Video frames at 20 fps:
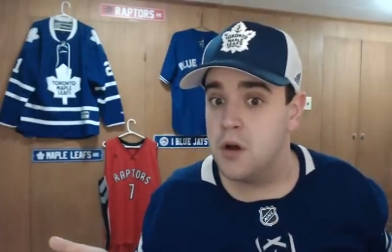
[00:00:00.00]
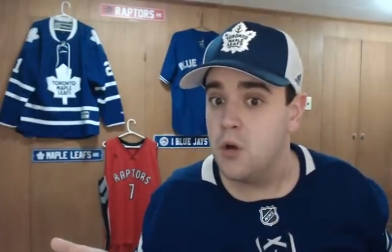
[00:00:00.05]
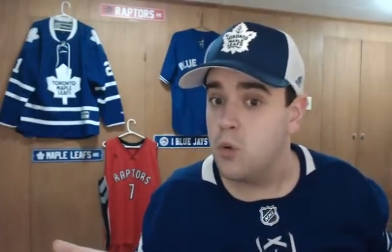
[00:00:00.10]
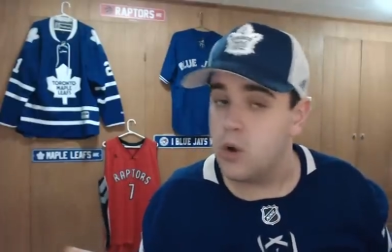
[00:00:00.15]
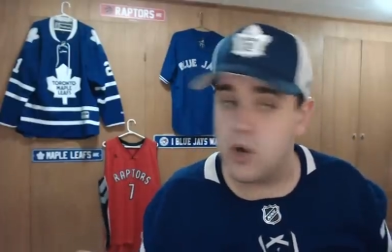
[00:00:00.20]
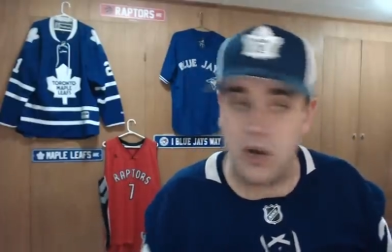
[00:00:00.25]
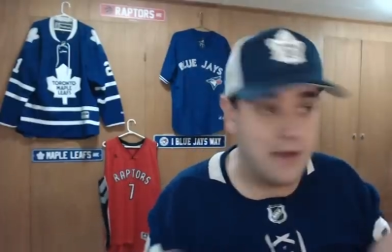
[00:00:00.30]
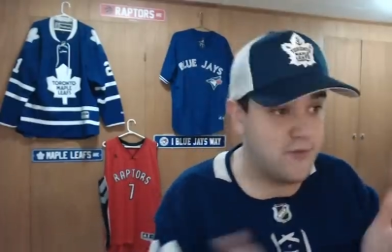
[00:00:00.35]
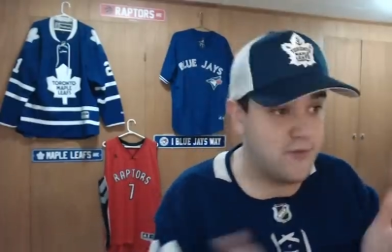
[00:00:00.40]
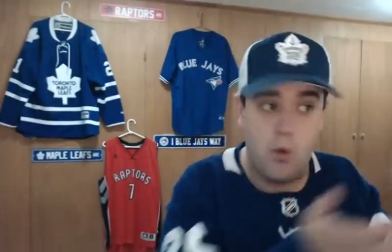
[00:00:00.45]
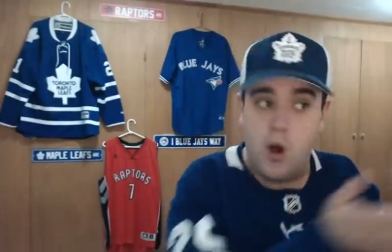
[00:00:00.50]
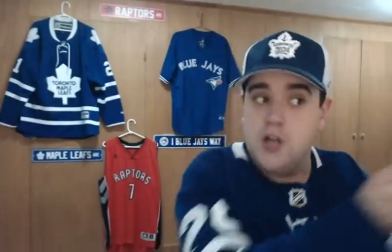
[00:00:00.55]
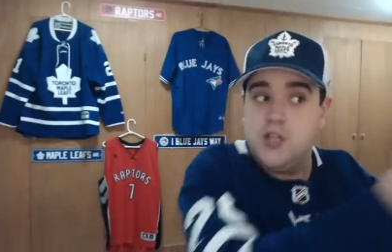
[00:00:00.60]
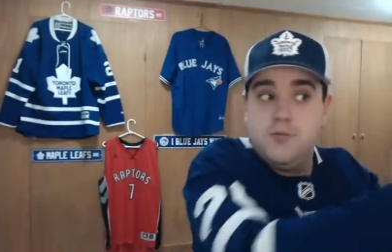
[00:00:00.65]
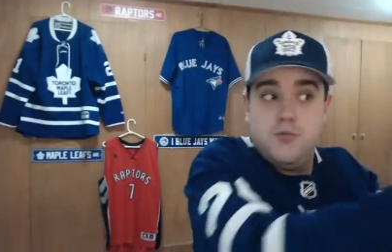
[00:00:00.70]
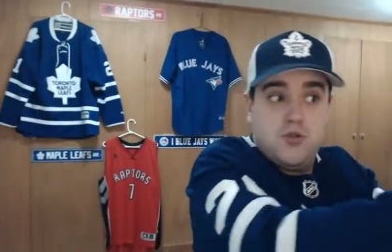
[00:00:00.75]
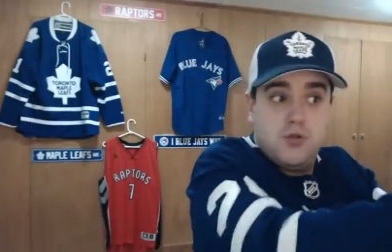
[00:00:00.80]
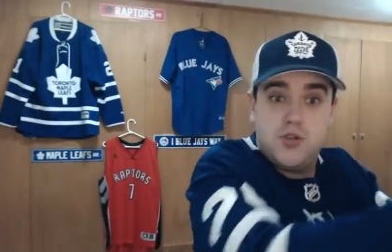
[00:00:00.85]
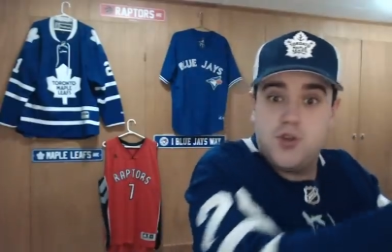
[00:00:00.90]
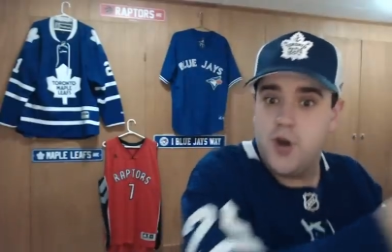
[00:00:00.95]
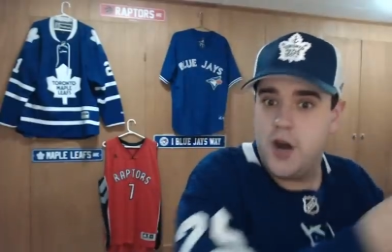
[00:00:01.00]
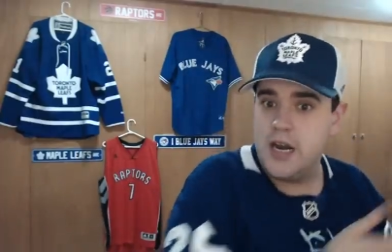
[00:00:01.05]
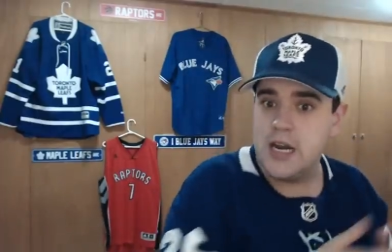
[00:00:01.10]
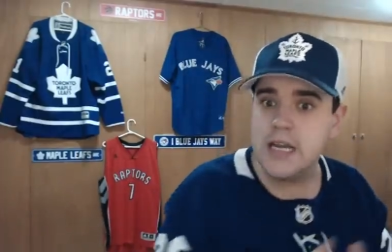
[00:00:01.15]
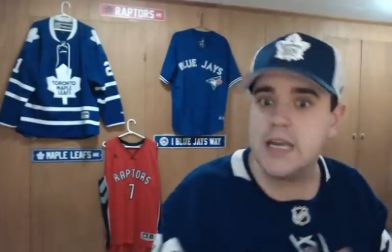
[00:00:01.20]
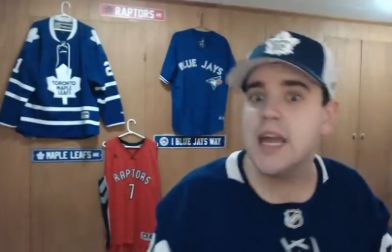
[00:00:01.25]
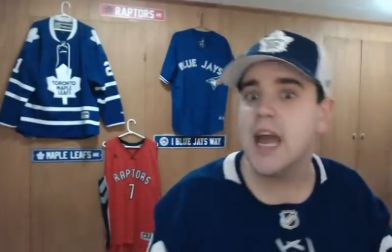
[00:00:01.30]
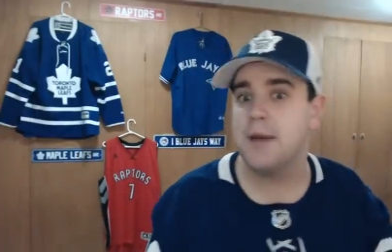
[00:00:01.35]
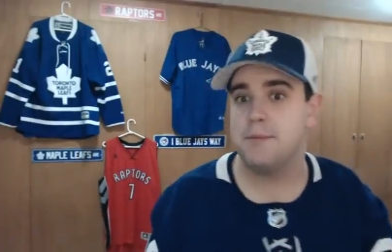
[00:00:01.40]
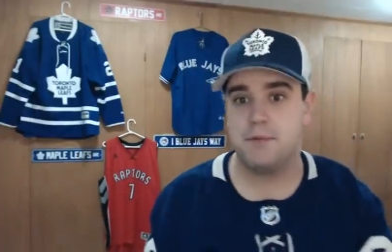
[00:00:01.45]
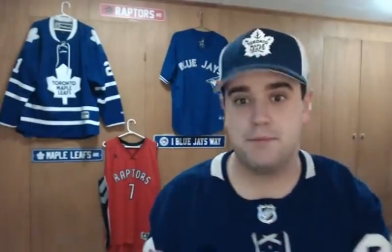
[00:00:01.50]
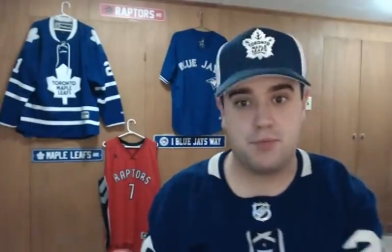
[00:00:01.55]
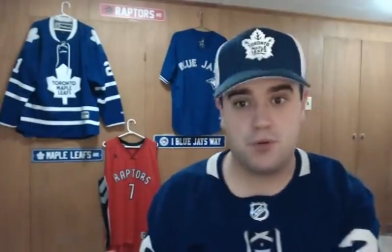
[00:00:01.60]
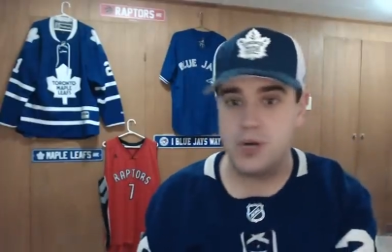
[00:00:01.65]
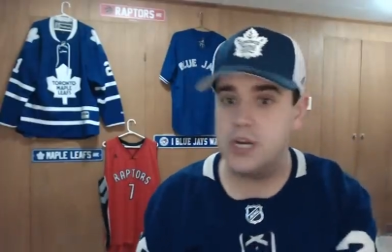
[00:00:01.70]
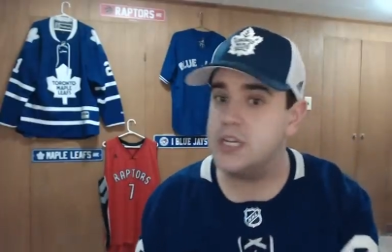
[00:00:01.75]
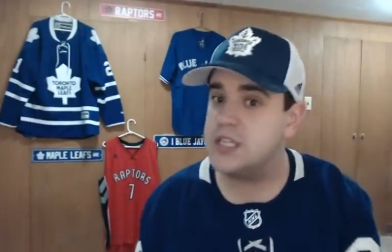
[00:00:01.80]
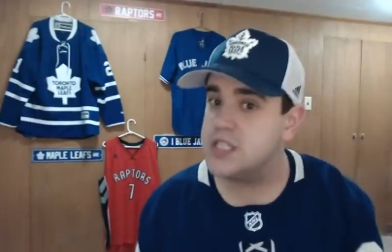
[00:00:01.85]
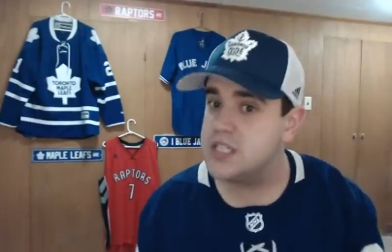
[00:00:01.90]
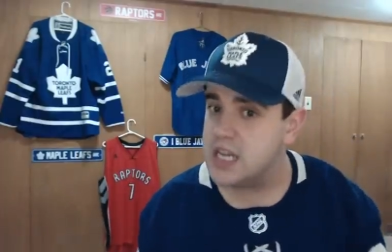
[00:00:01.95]
We're going to have to watch him through training camp and
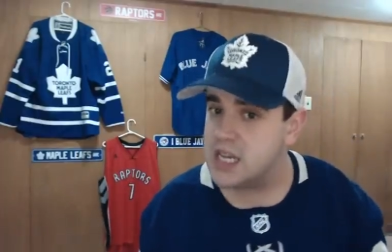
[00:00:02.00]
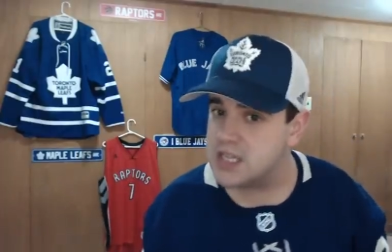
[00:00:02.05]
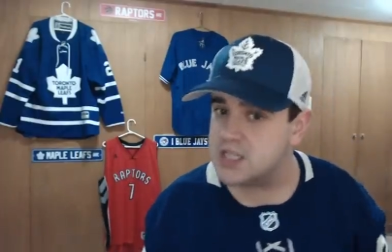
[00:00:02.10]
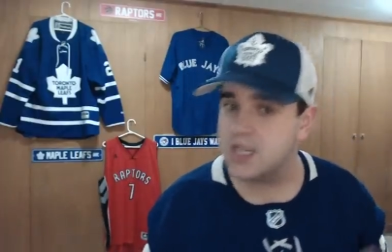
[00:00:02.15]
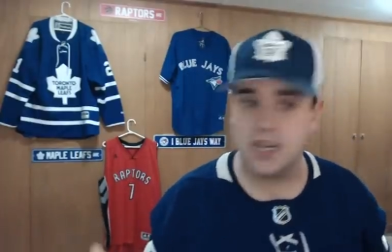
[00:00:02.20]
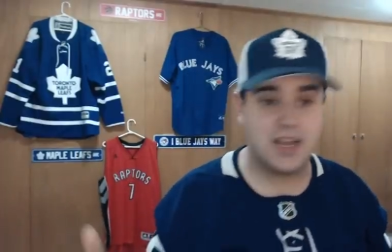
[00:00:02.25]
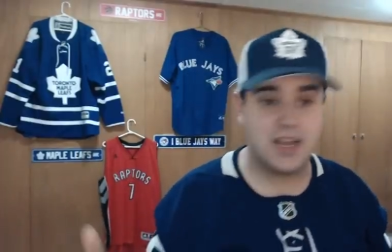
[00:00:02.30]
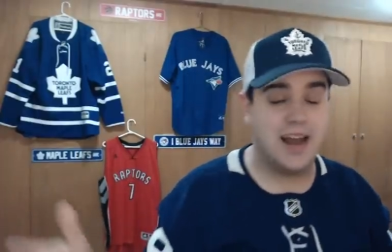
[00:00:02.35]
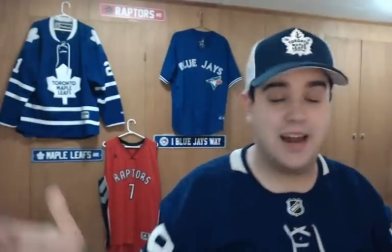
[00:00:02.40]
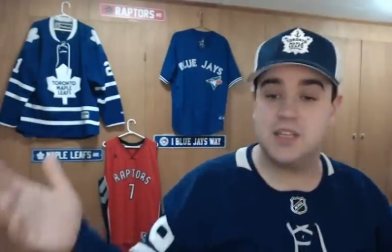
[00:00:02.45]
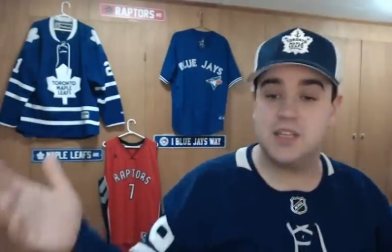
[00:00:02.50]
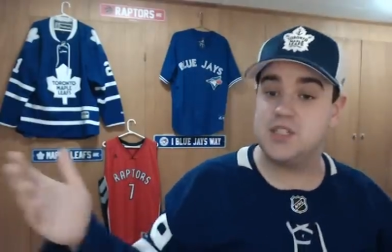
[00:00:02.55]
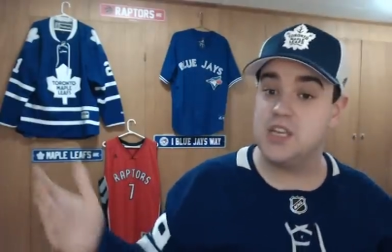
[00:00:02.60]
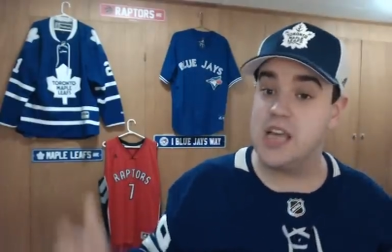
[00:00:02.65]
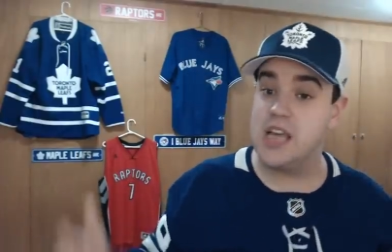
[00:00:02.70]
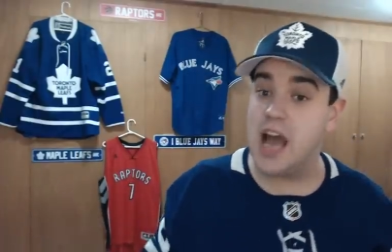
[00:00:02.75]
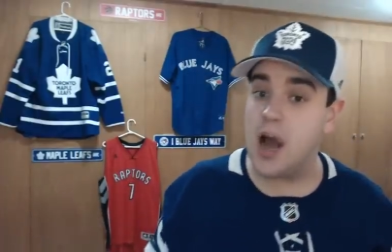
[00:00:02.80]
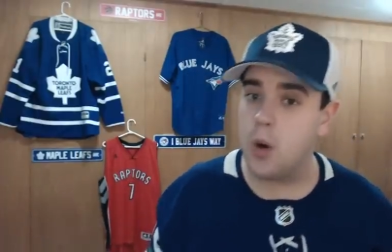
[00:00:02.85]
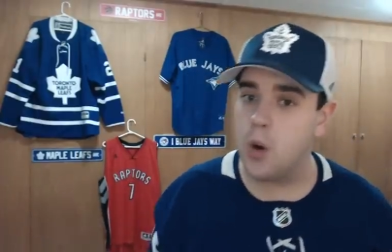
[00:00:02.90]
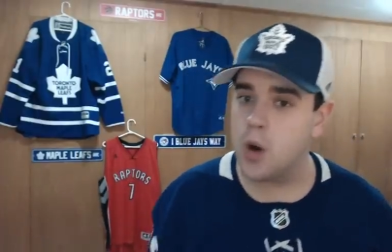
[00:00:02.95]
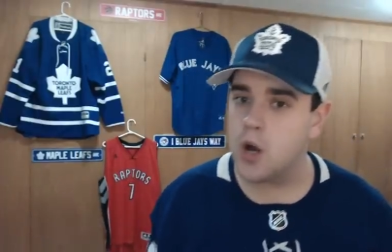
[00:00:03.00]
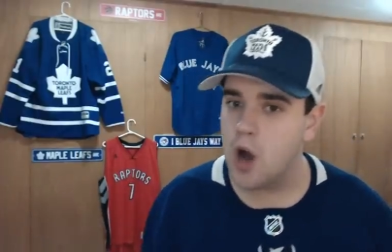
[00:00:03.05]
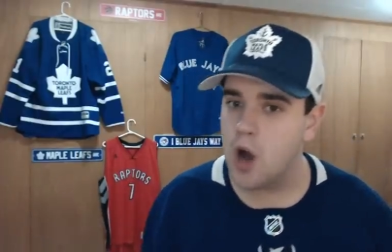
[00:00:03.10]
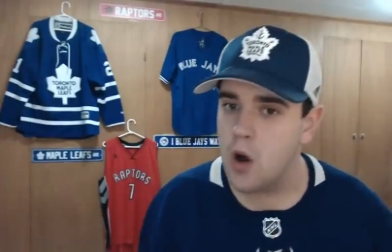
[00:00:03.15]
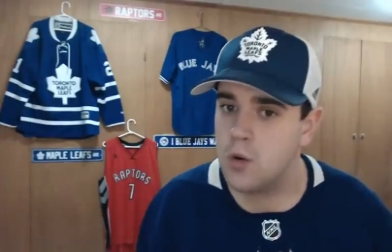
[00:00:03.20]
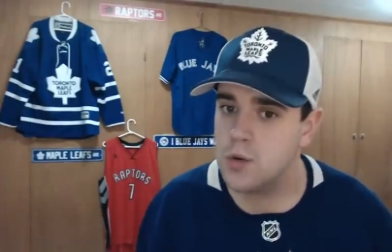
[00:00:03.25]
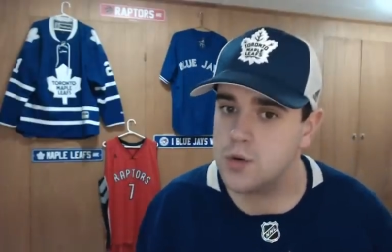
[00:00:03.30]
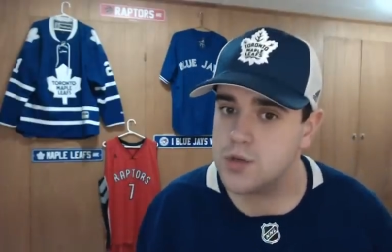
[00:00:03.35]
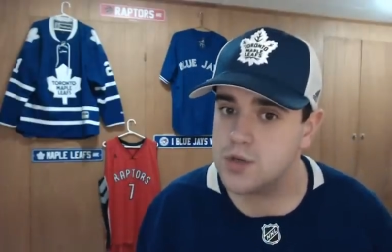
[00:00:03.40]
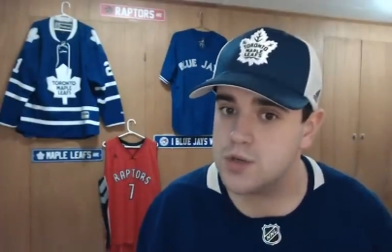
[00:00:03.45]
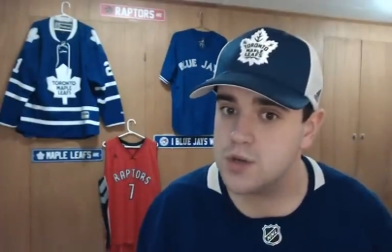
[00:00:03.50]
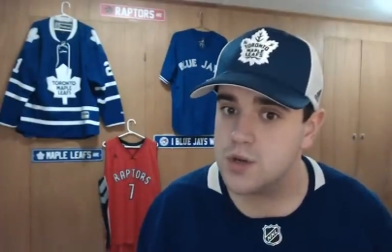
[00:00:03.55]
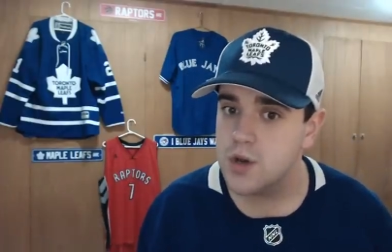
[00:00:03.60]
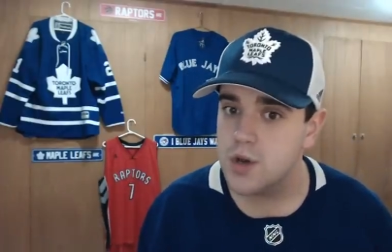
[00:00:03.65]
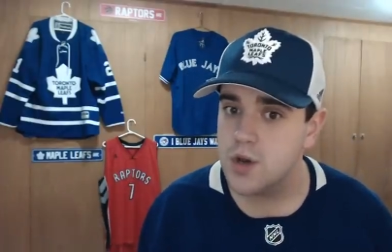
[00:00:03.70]
preseason and kind of see how it goes.